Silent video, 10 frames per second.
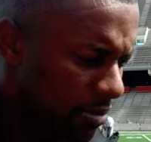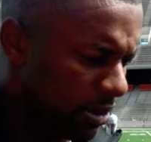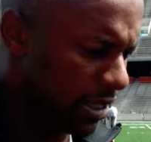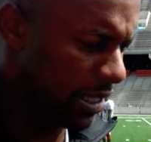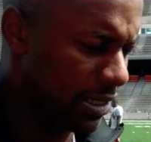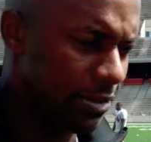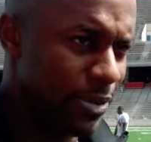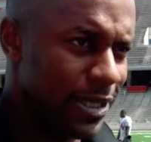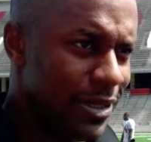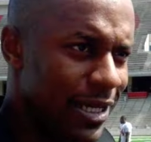Again,
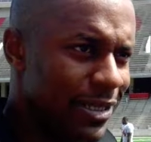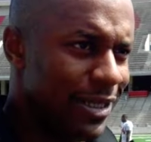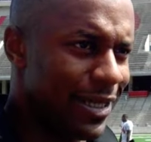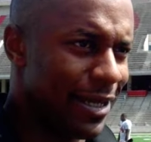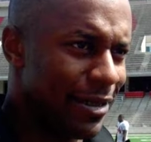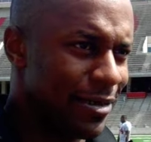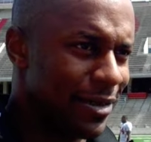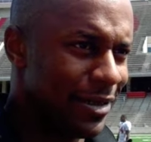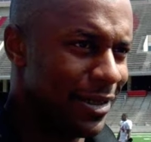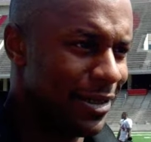depending on how you look at it.
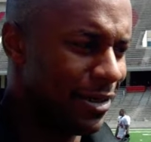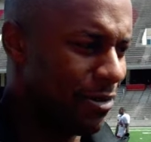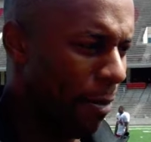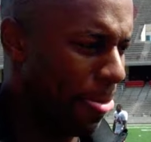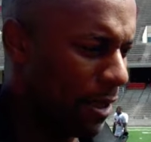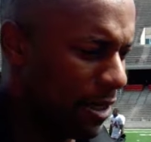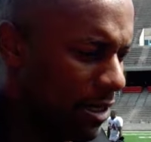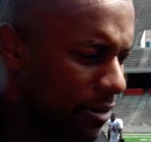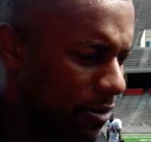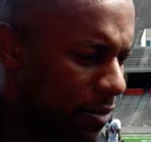You know,
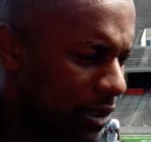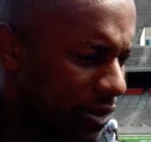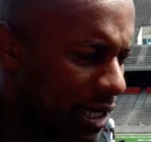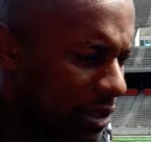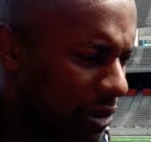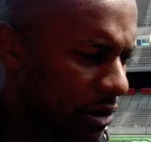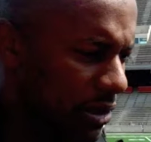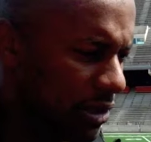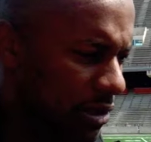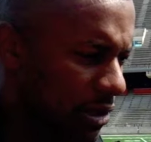what we try and do
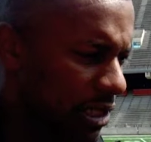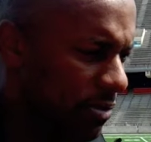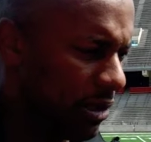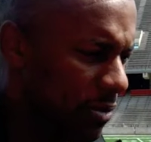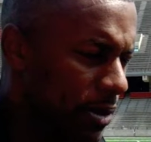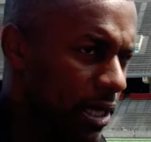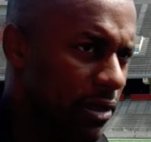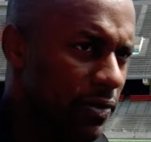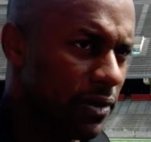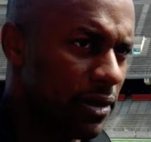is keep it
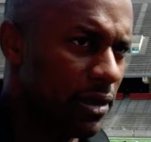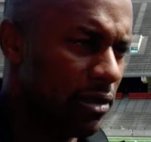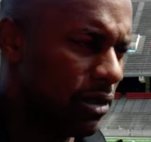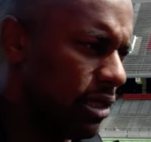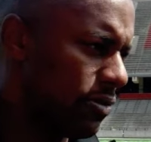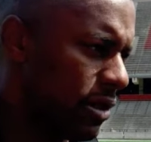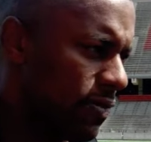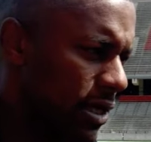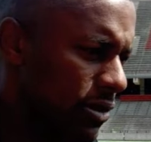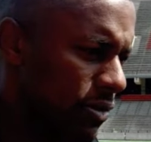competitive. You know, in each one of
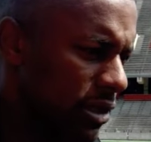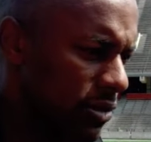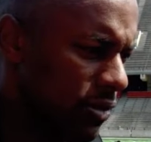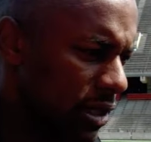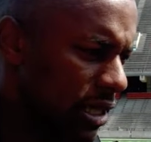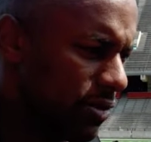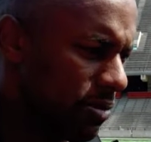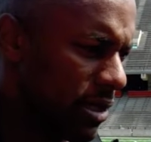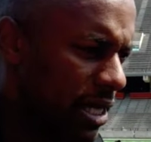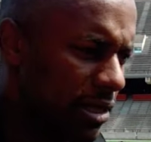our drills, we'll have
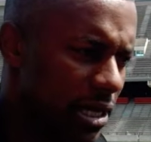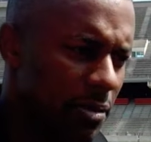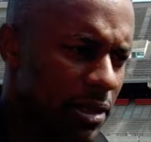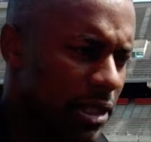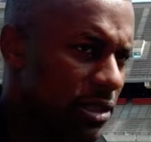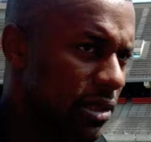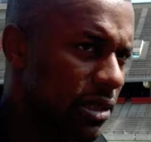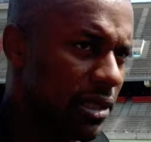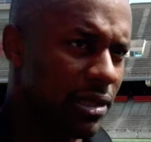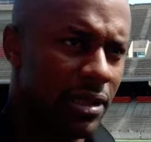some kind of competition in
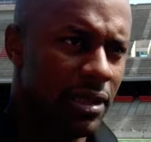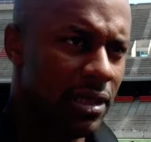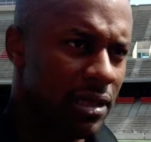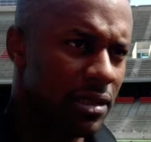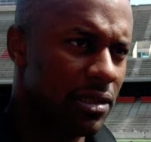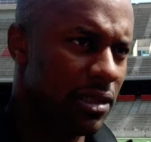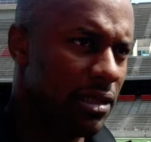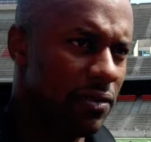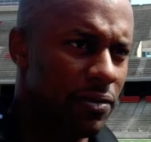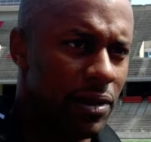there to
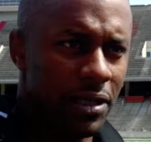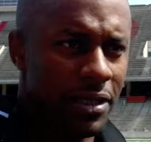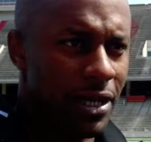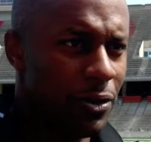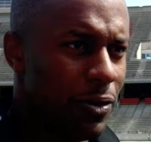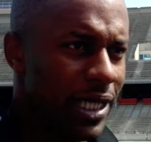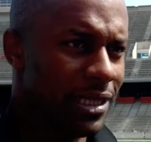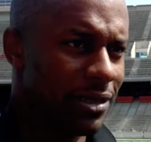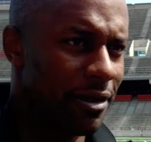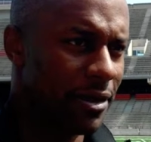see whether or not who wins.
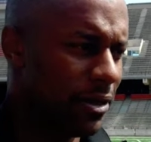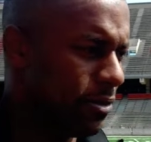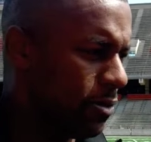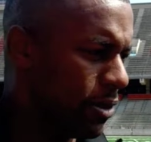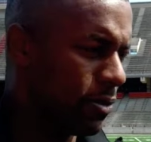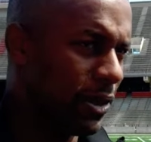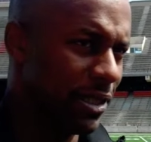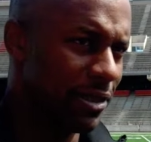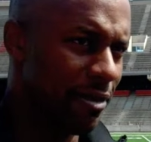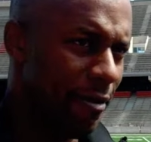You know, we want a winner.